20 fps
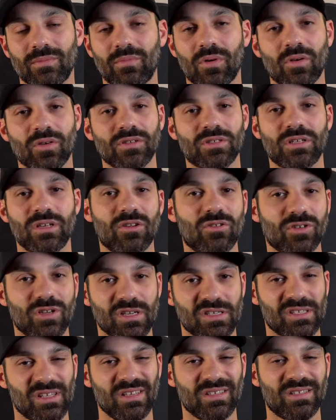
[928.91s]
opposed to you're
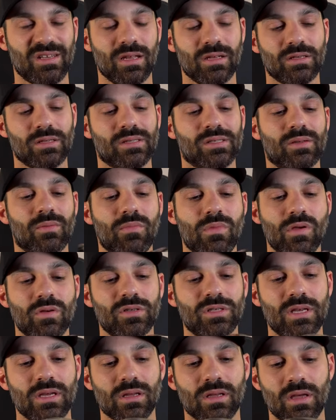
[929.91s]
just listening to some
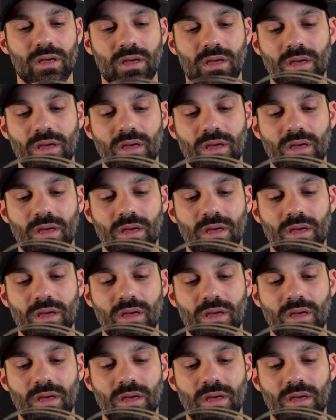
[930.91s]
music.